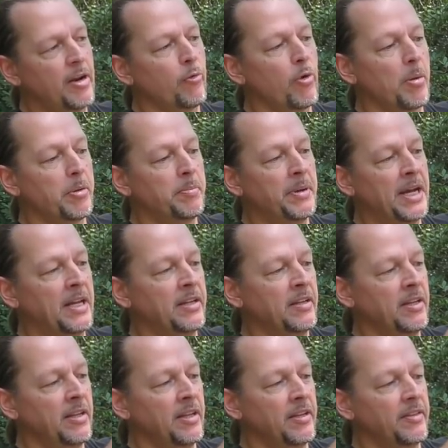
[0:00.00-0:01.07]
a rubber band
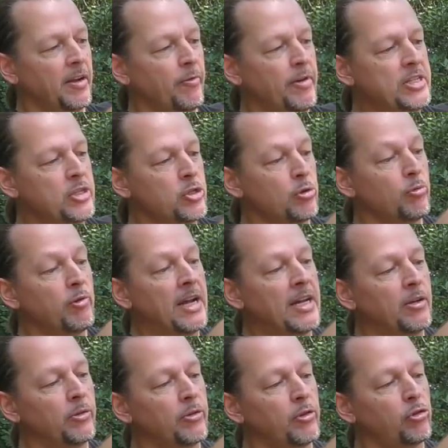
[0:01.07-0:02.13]
that reaches
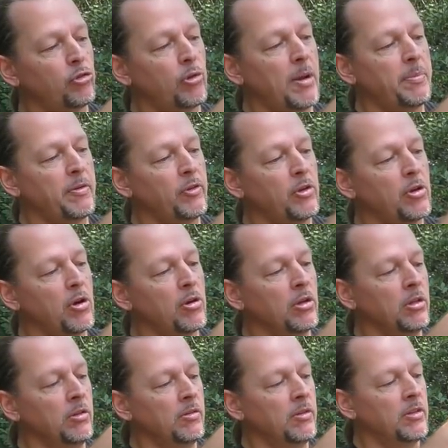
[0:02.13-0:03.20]
around the strap of the
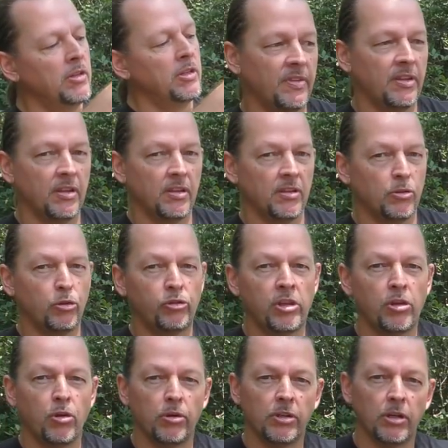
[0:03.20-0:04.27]
goggle to
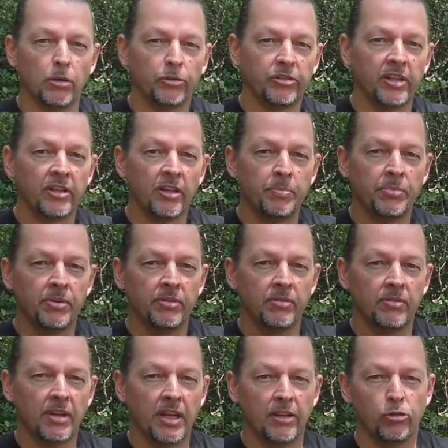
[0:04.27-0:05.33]
secure the whole setup
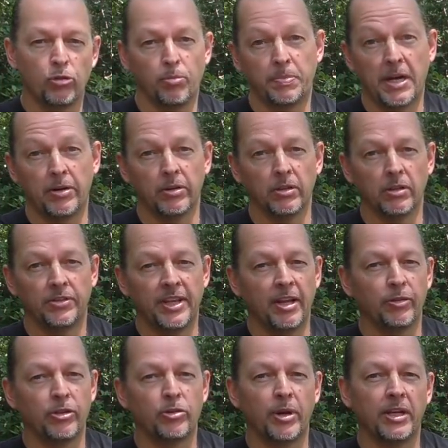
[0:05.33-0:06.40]
as you barrel
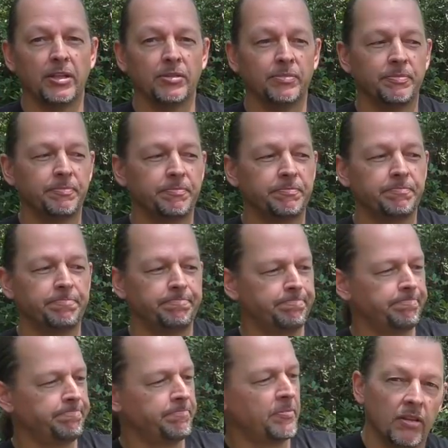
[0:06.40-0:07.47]
down the trail.
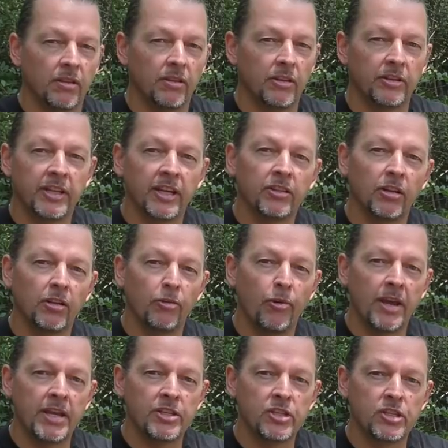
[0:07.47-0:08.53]
The Tectal
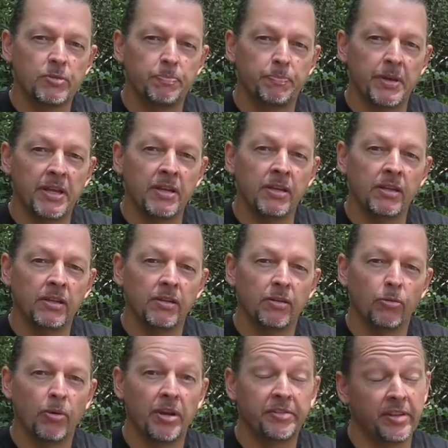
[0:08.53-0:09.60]
Race Spin
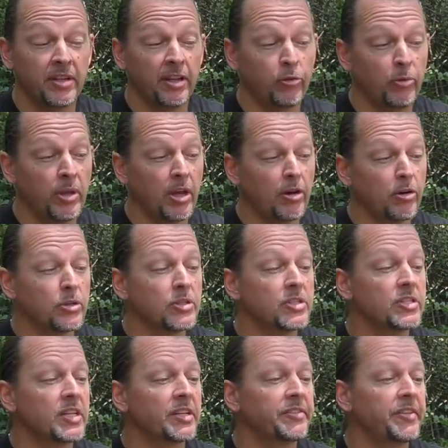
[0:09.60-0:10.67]
weighs in at
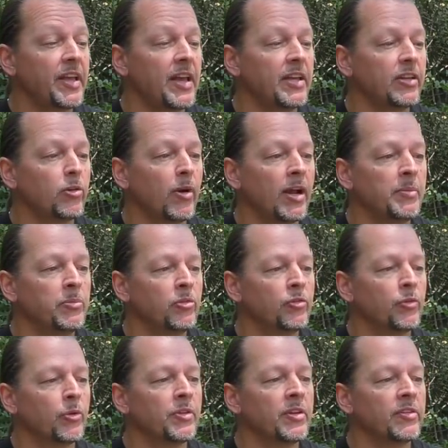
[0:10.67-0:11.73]
368 grams
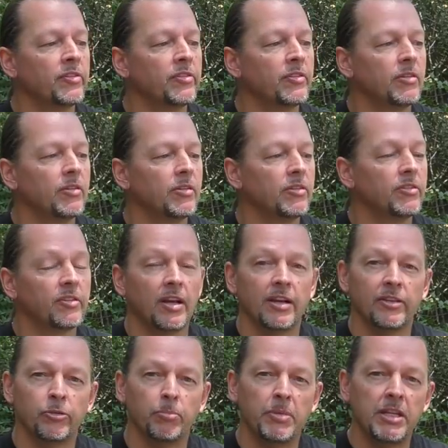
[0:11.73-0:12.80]
for this
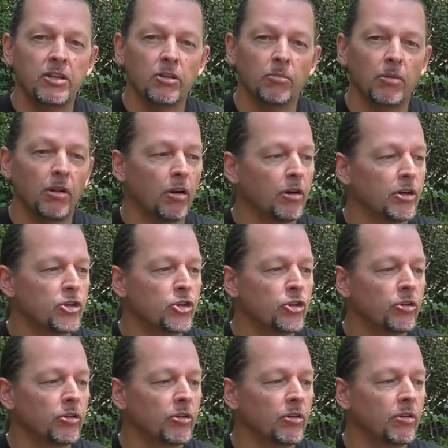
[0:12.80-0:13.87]
size medium large
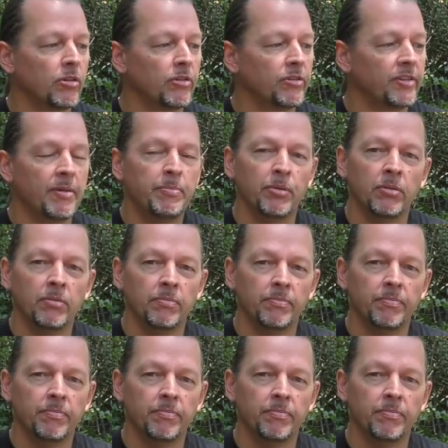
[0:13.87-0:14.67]
sample